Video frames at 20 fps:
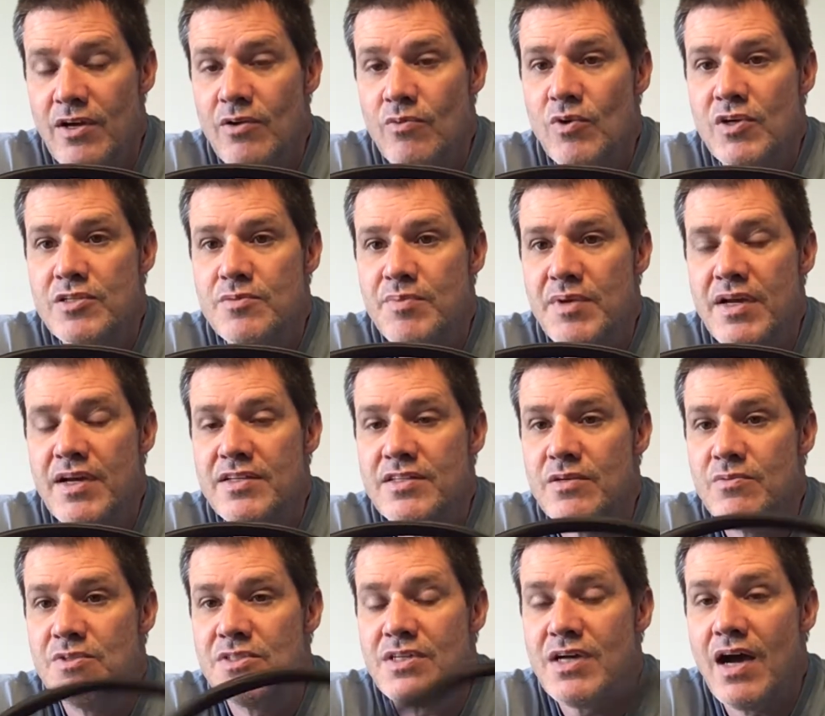was because it
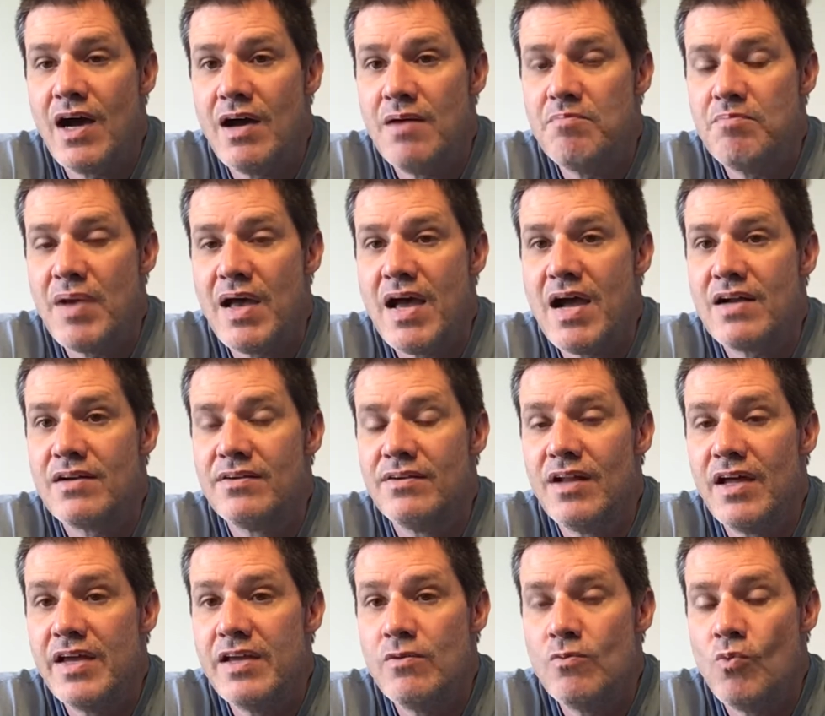was compact,
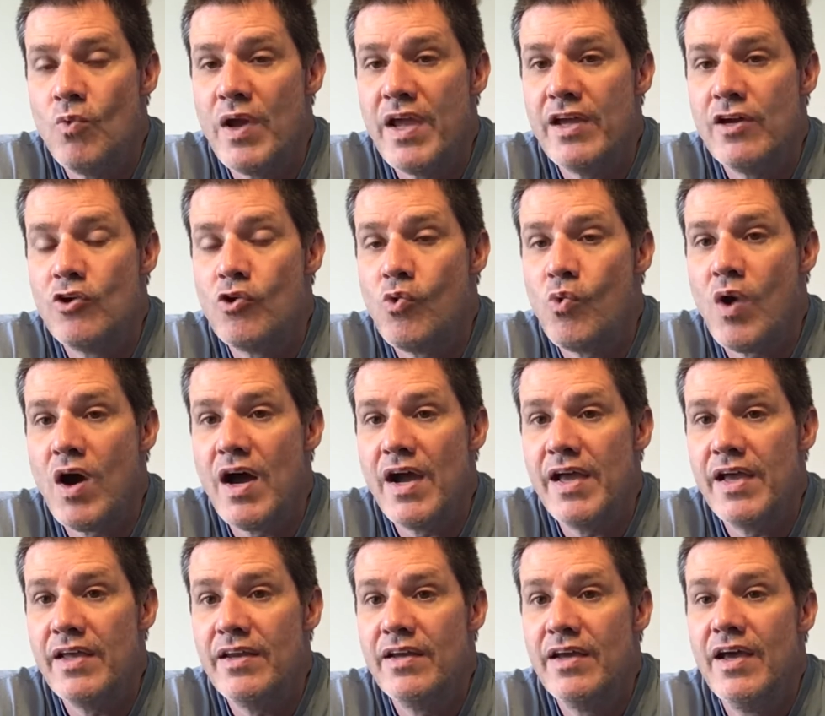lightweight,
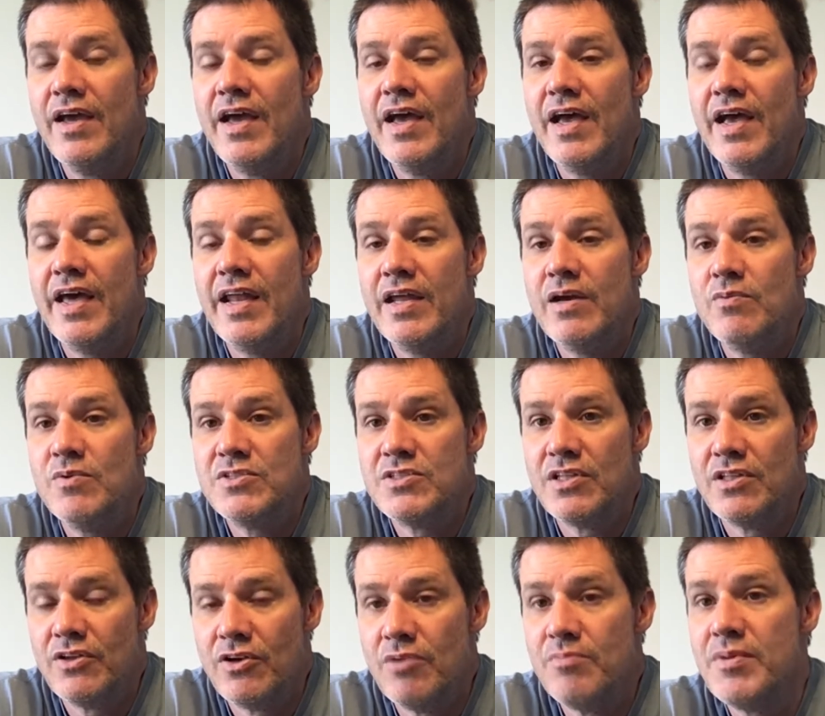quiet, and it was a
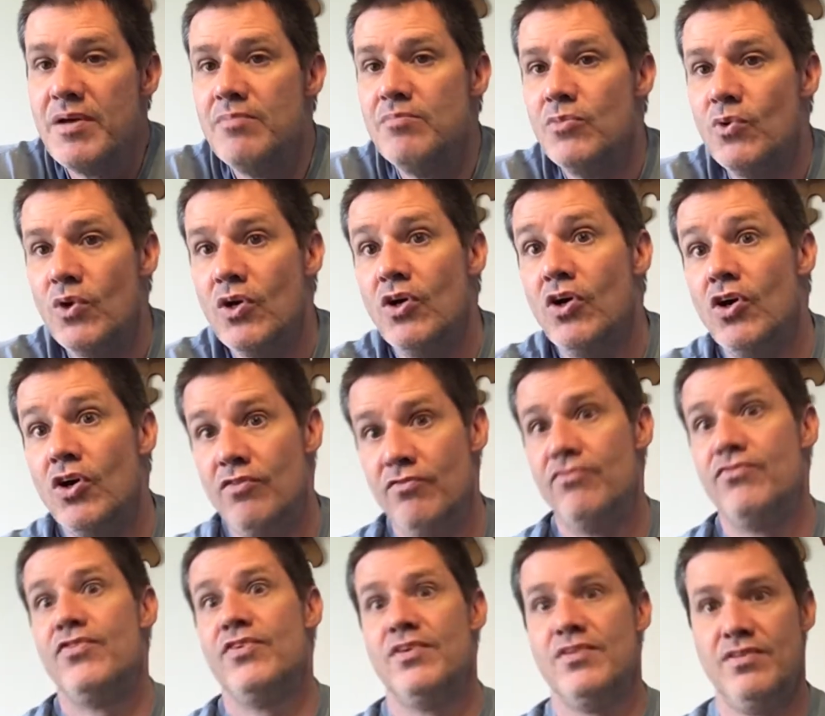little bit more
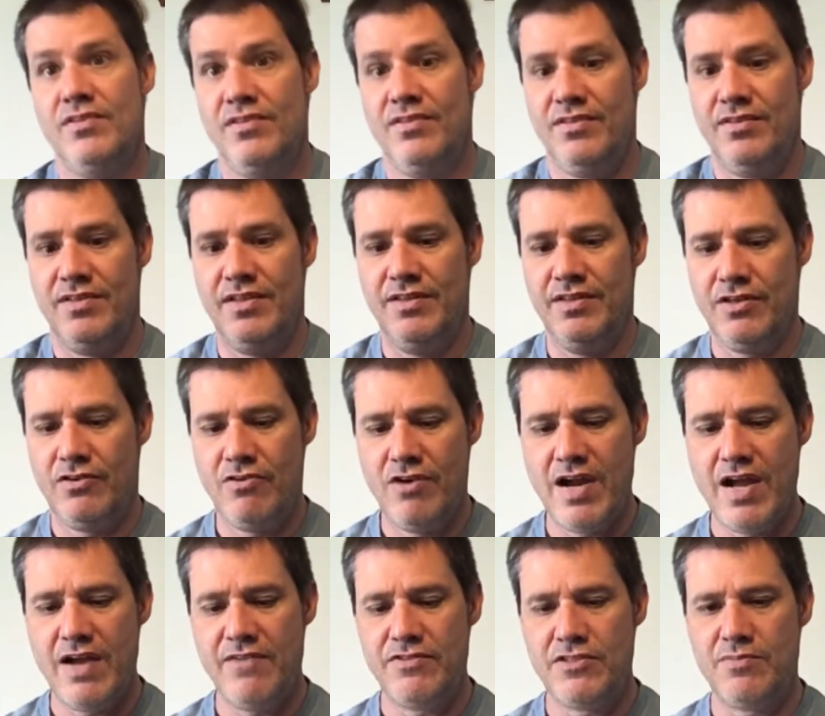oomph than the
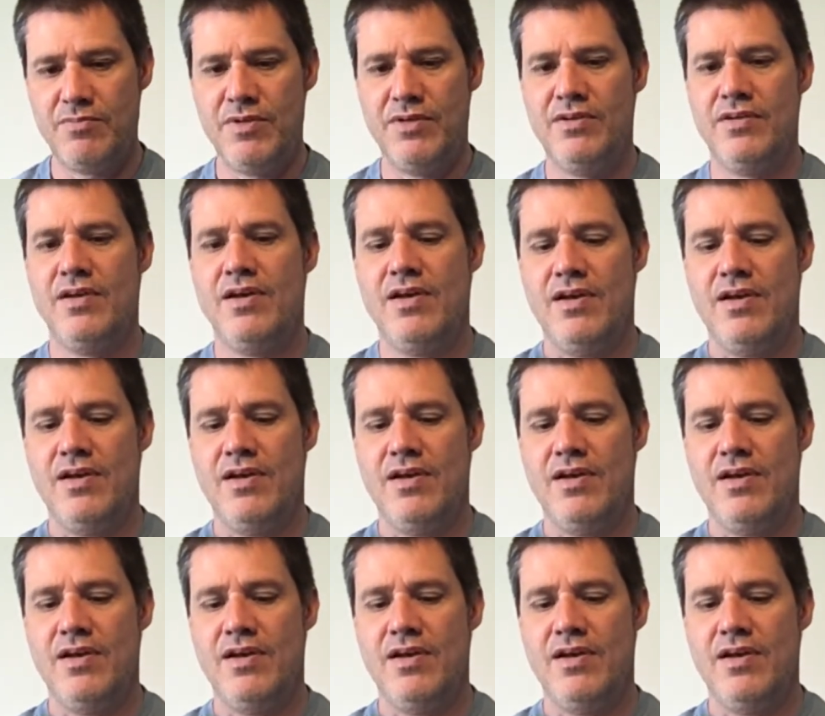Craftsman.